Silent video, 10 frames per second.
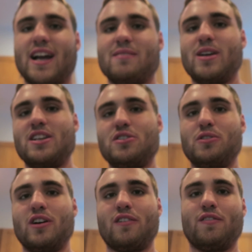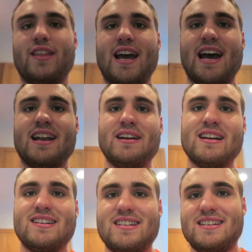recommend you look for that
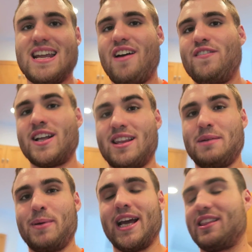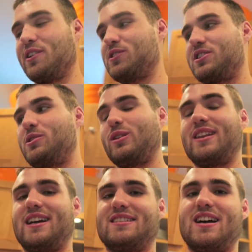definitely pick those two
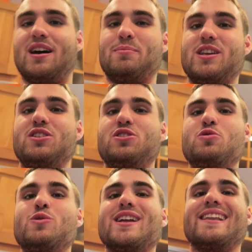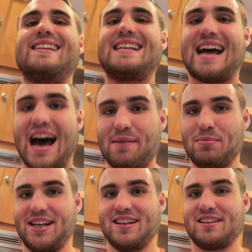things up. You will not
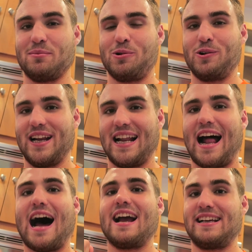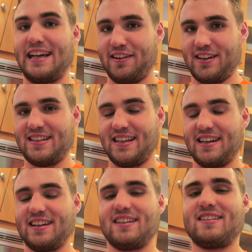be disappointed, I guarantee it.